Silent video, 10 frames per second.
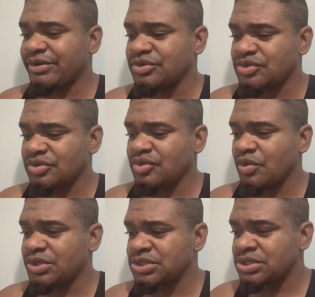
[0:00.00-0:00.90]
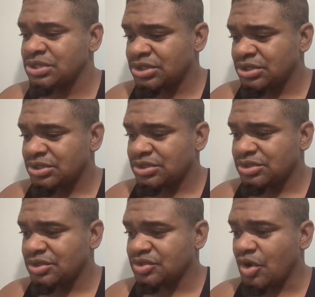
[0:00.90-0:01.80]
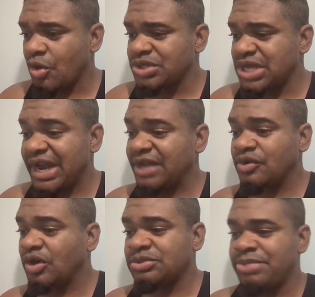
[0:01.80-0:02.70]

Rosenroy. Oh, it's an adult.